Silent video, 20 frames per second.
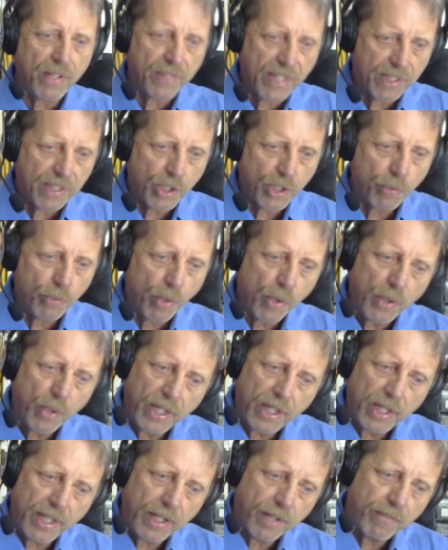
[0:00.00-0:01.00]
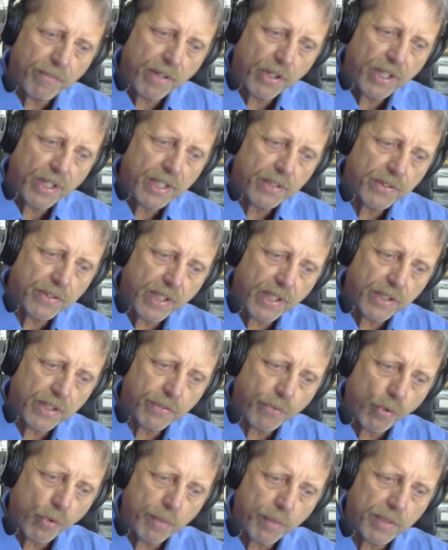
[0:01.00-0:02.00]
and she wrote it in a very concise
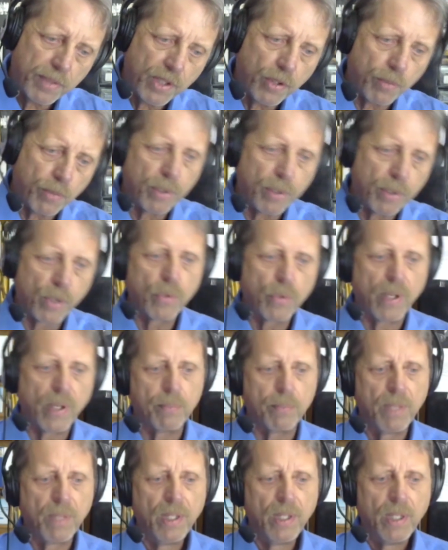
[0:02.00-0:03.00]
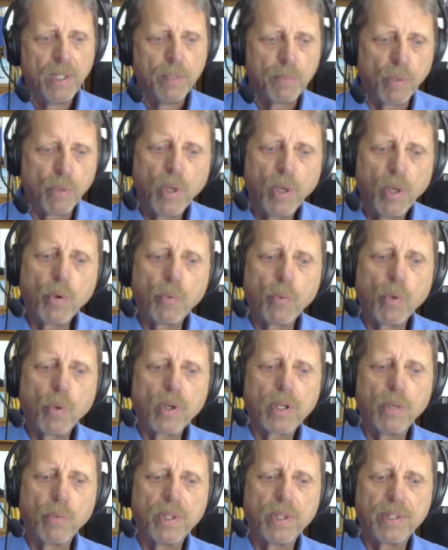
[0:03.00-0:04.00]
form in her program. But we were
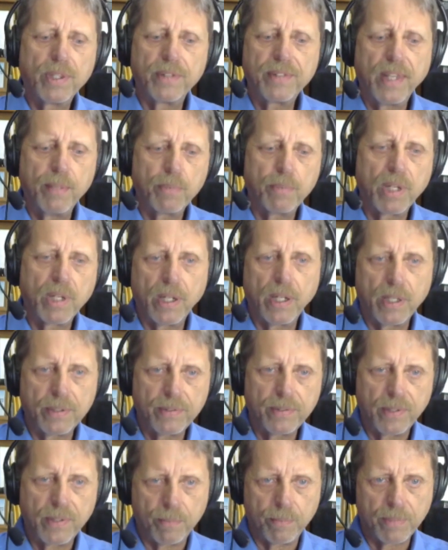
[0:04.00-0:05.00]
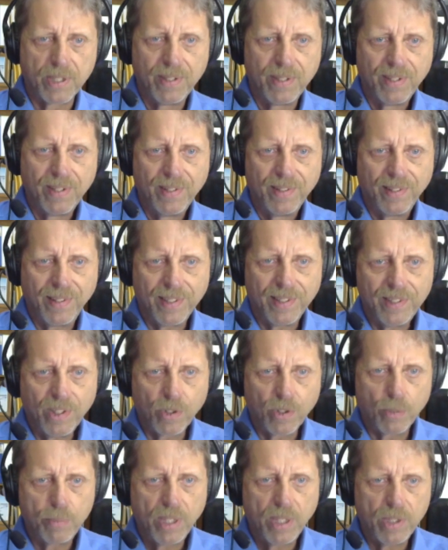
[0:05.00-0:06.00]
working with the same concept. And I
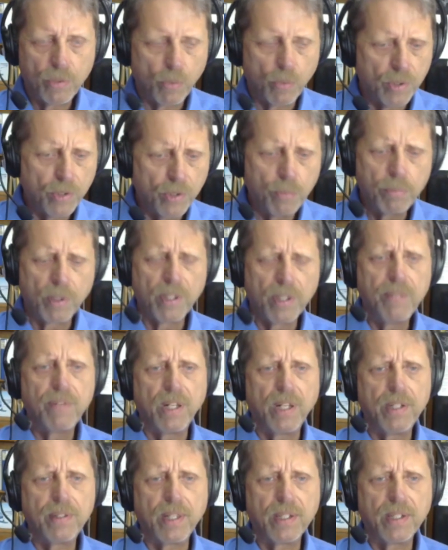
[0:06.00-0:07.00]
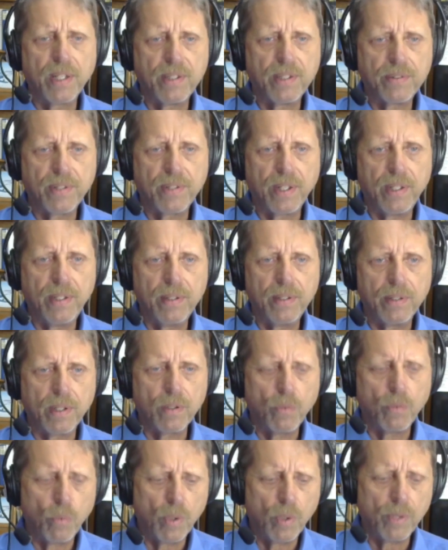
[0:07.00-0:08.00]
tell the patient, well, do you believe anything they say? And they
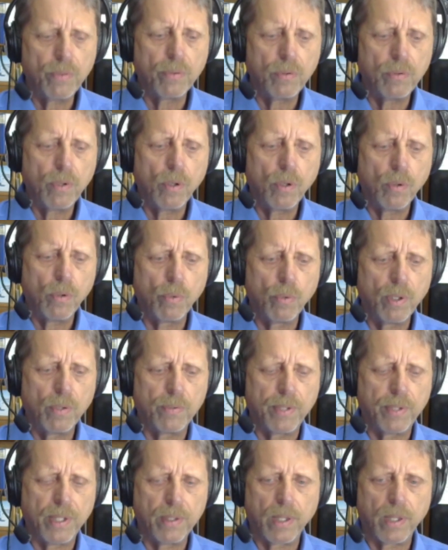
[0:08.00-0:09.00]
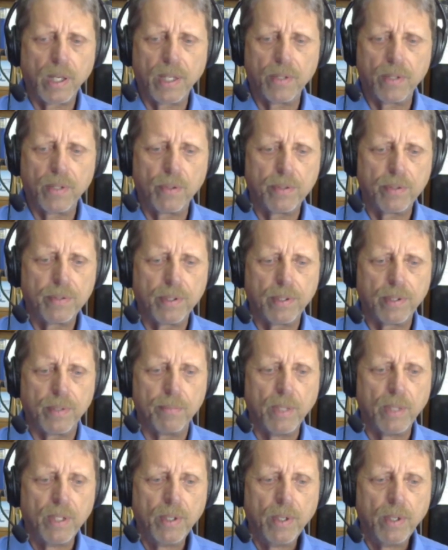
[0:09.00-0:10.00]
go, well, no, really, they lie all the time.
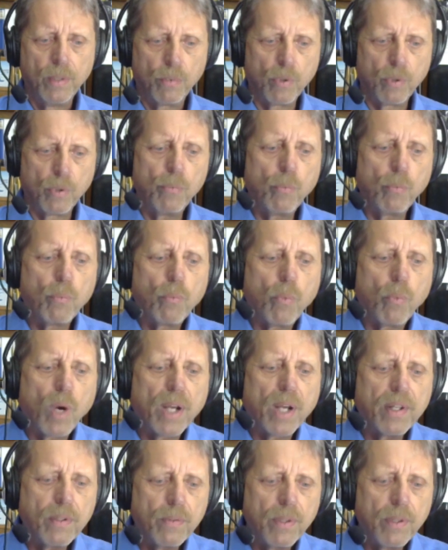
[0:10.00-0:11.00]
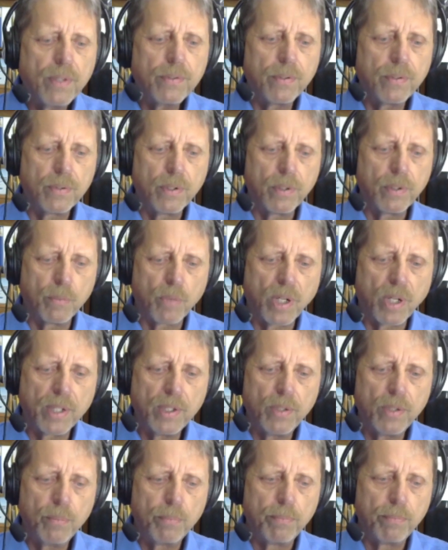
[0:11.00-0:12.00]
Well, then why do you listen to them? Why do
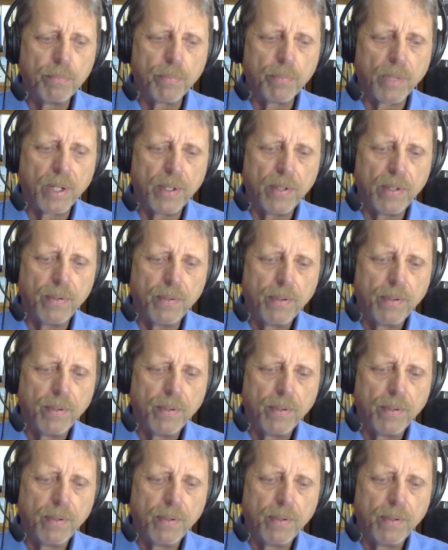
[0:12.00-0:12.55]
you, you